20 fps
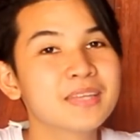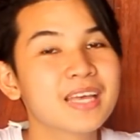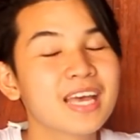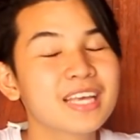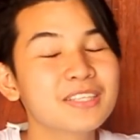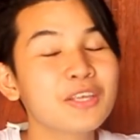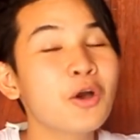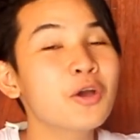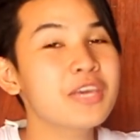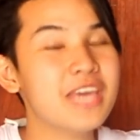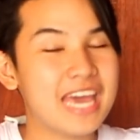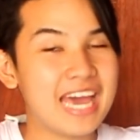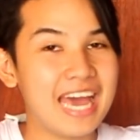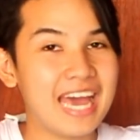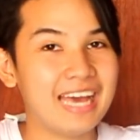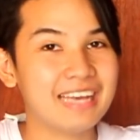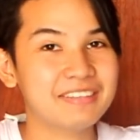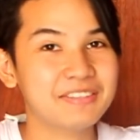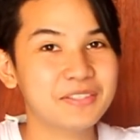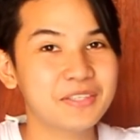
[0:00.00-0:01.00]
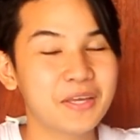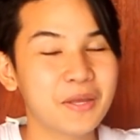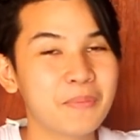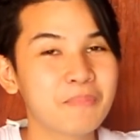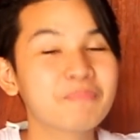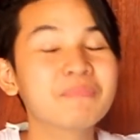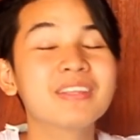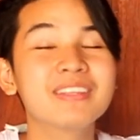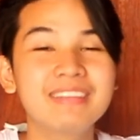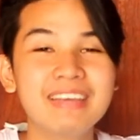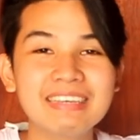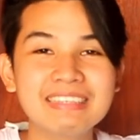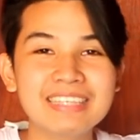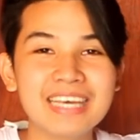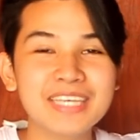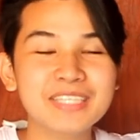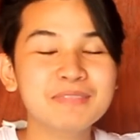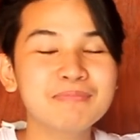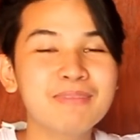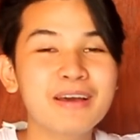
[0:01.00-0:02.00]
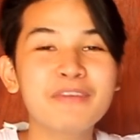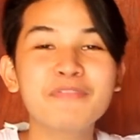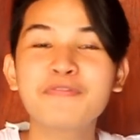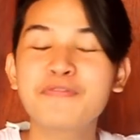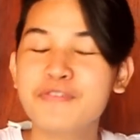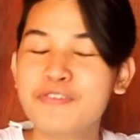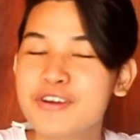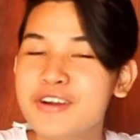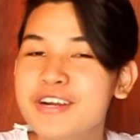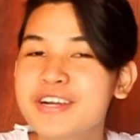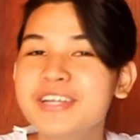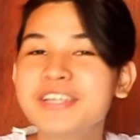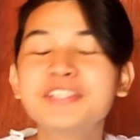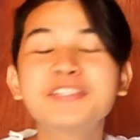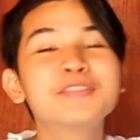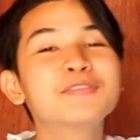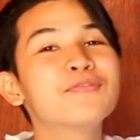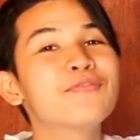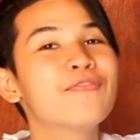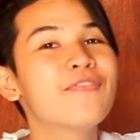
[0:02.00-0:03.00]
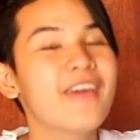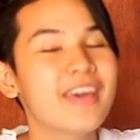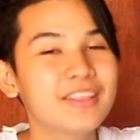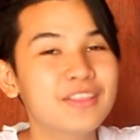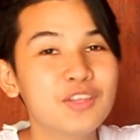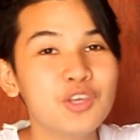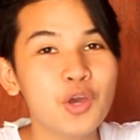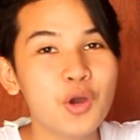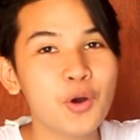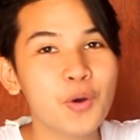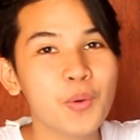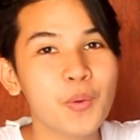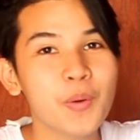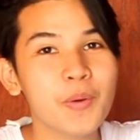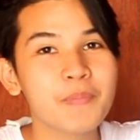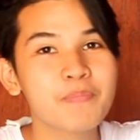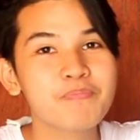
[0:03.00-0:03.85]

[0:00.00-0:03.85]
So yes, this is my first video.